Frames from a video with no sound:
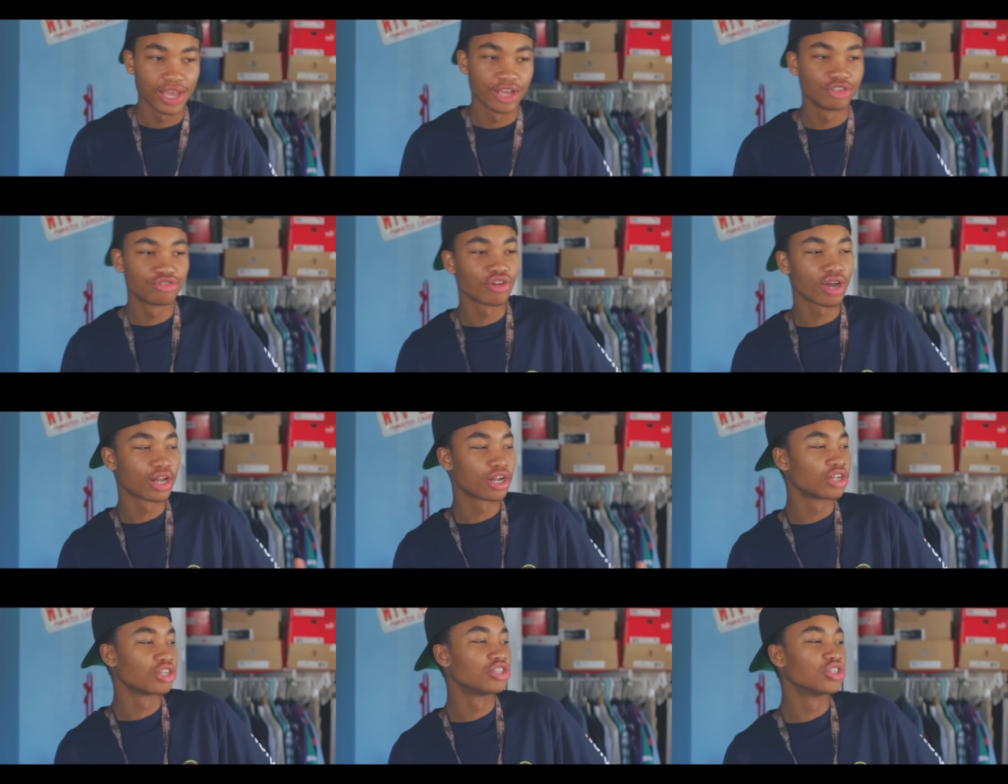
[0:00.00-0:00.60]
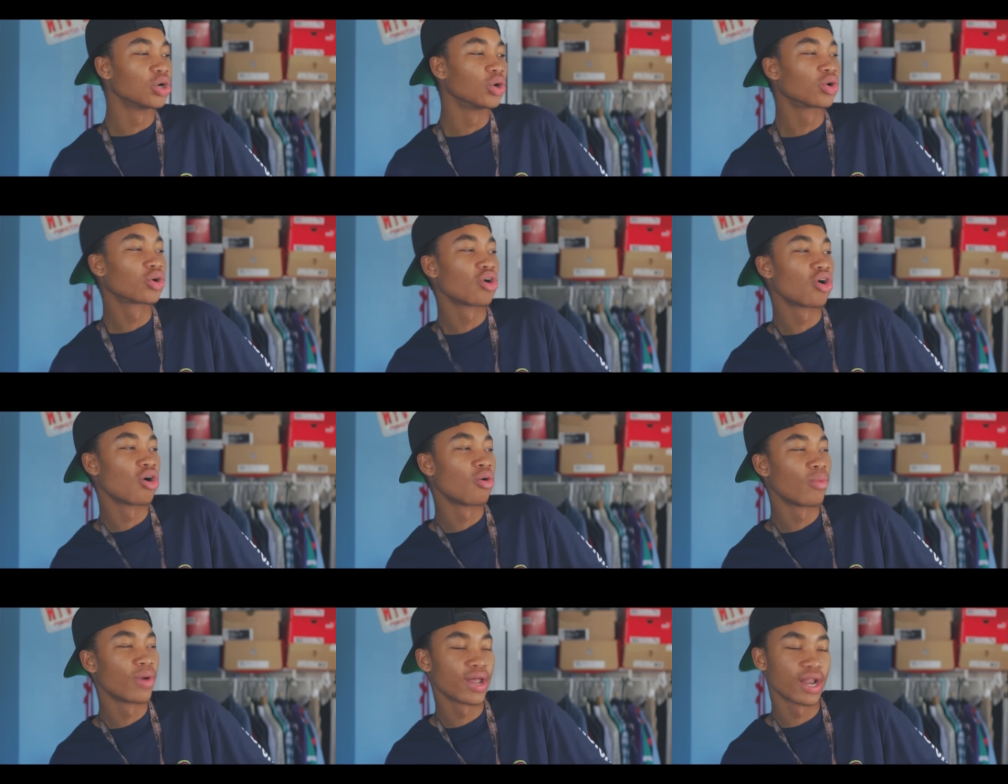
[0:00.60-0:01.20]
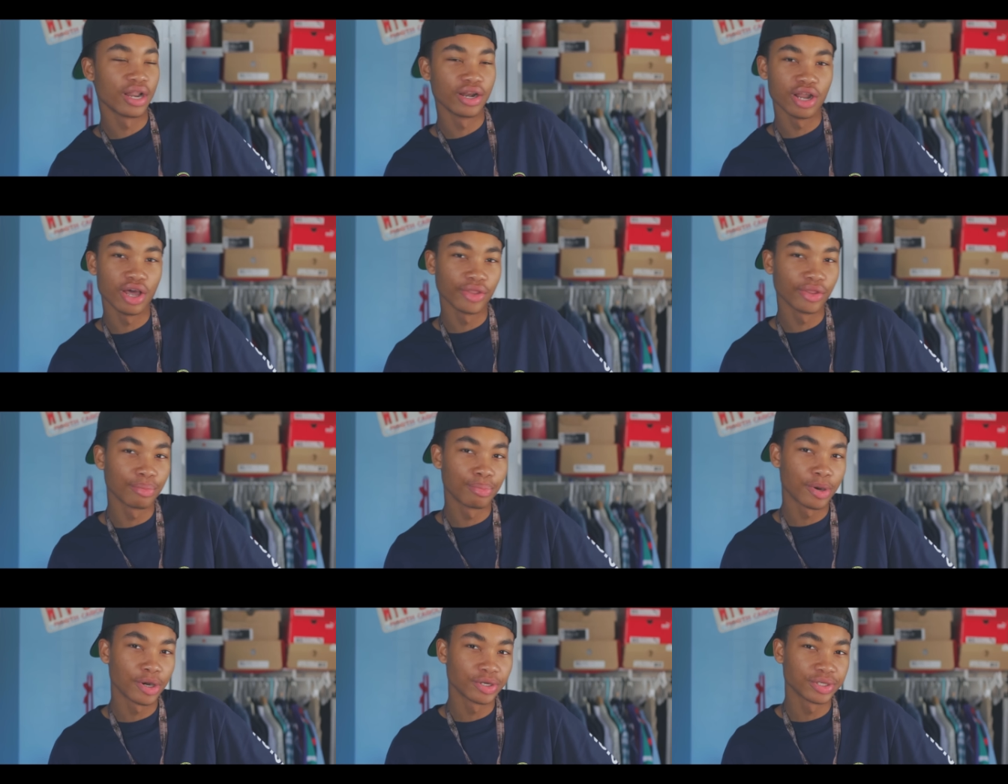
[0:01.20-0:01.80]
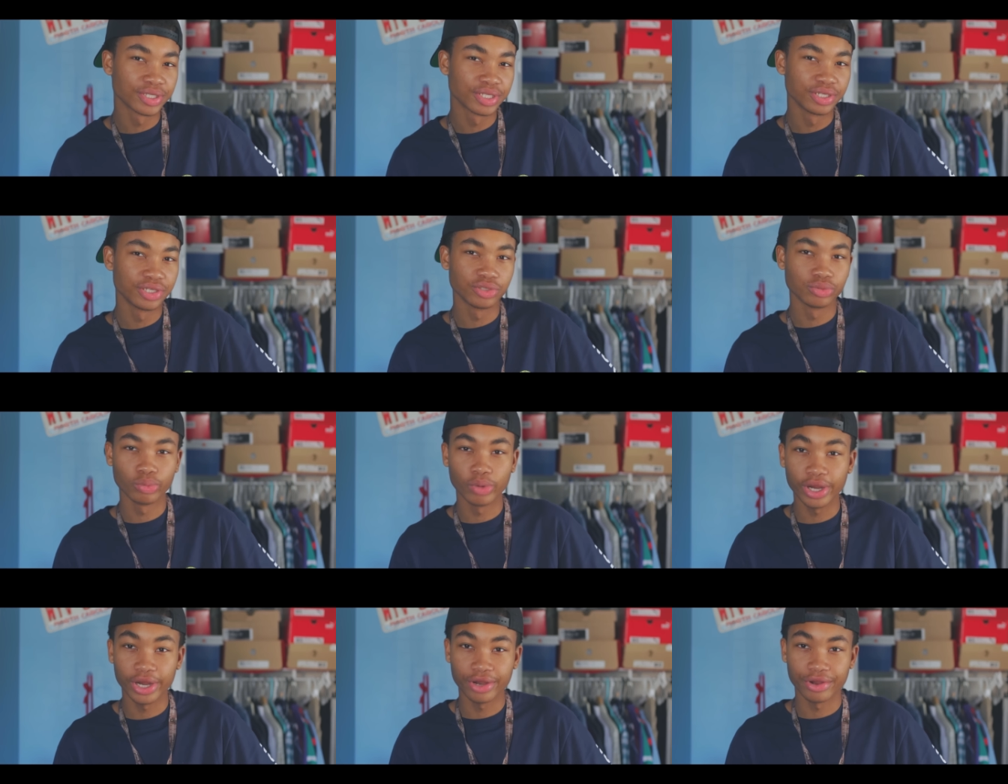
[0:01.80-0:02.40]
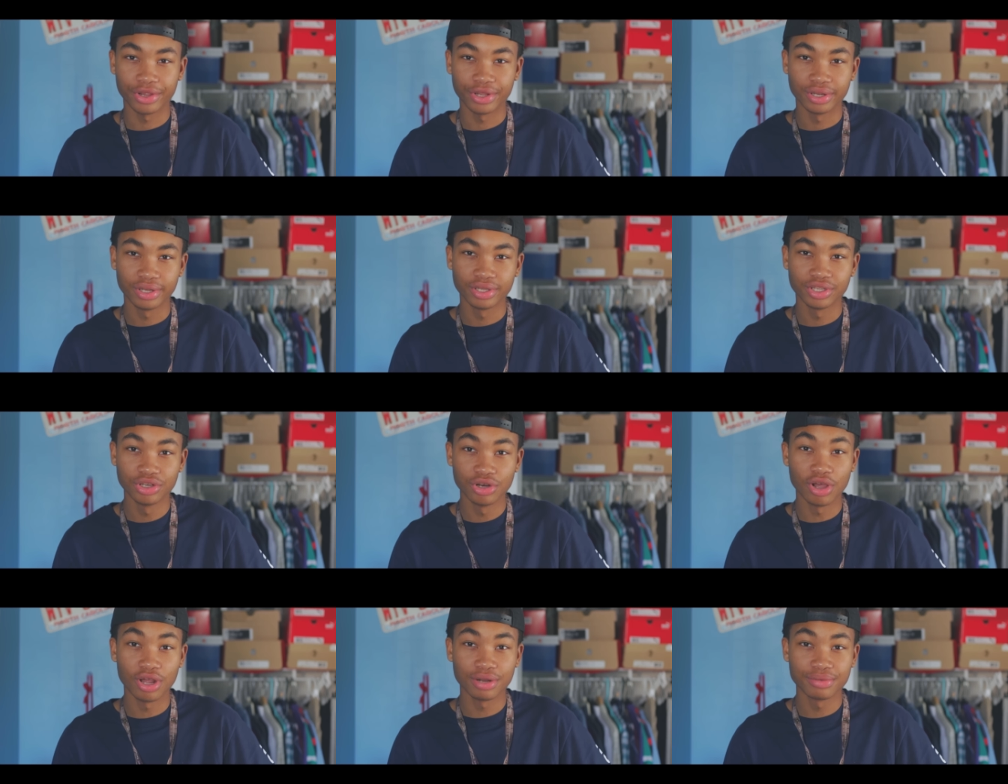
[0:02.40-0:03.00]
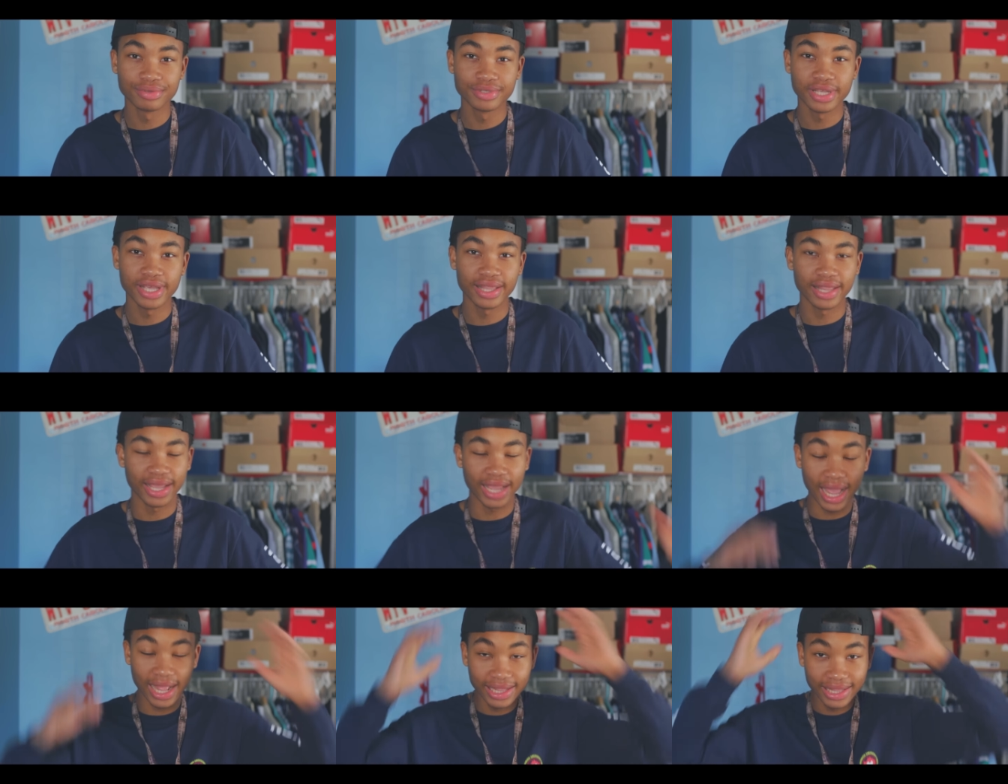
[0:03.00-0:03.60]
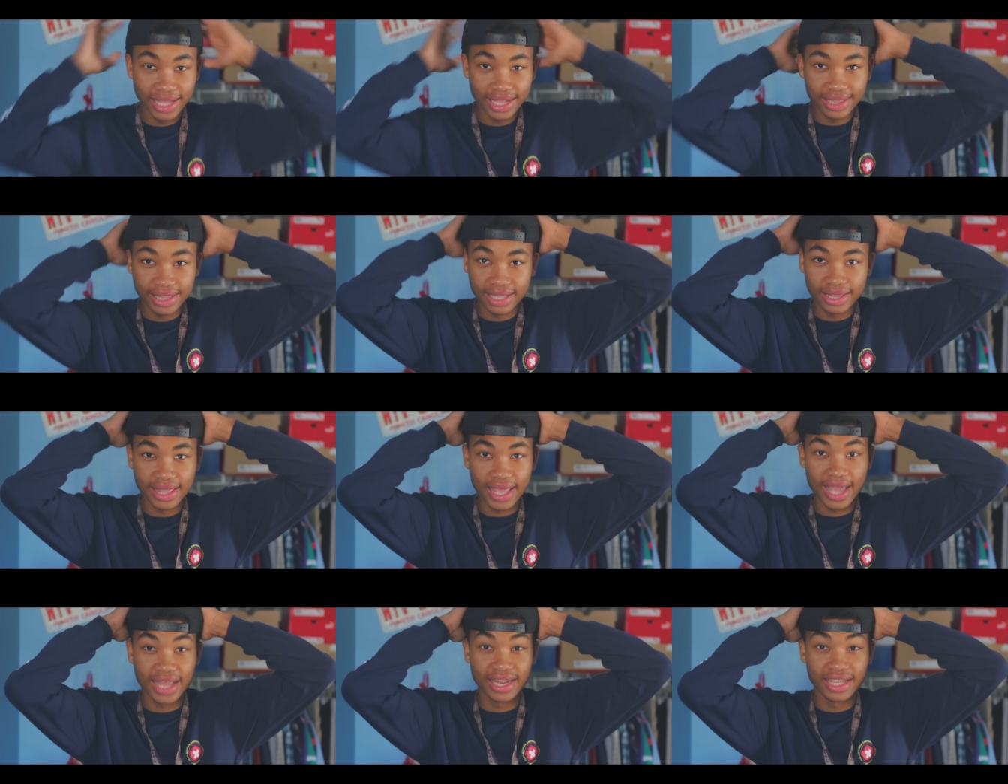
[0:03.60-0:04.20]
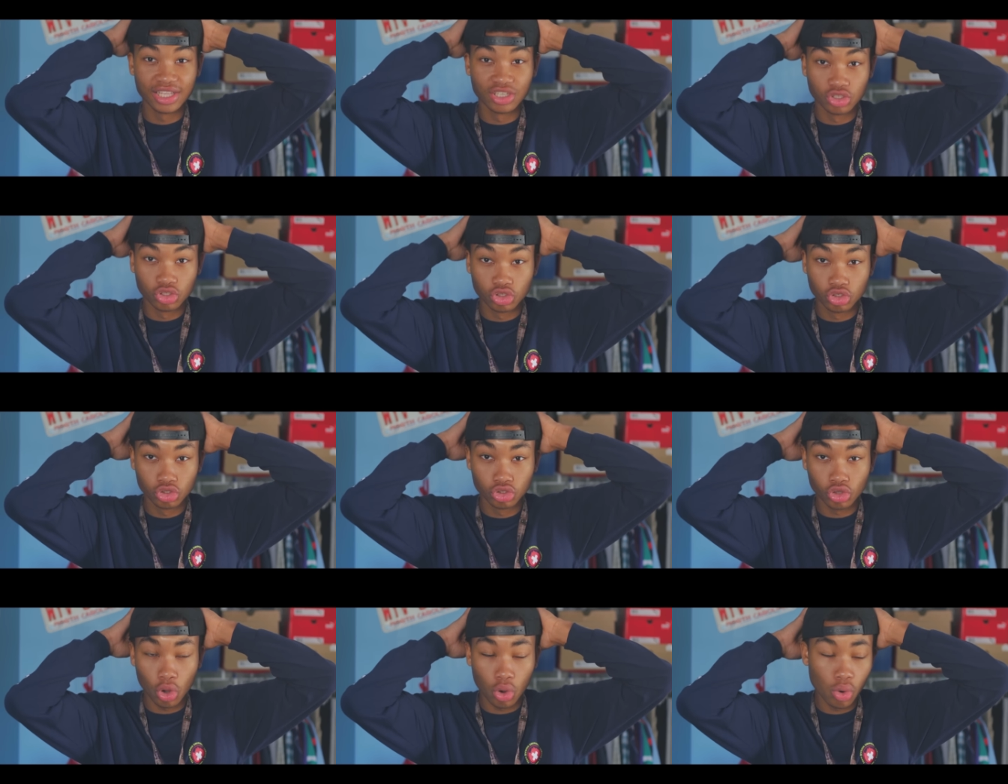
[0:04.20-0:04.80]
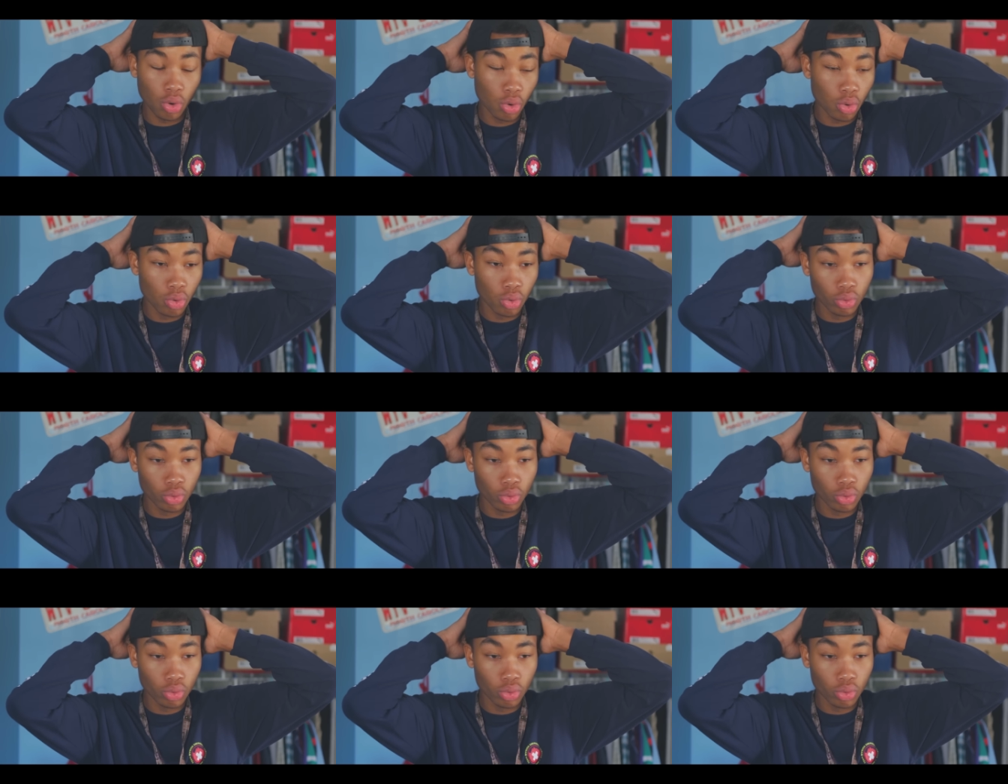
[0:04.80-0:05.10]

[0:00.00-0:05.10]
and try to joke on what another person is wearing. You know what I'm saying? Like, I think that is so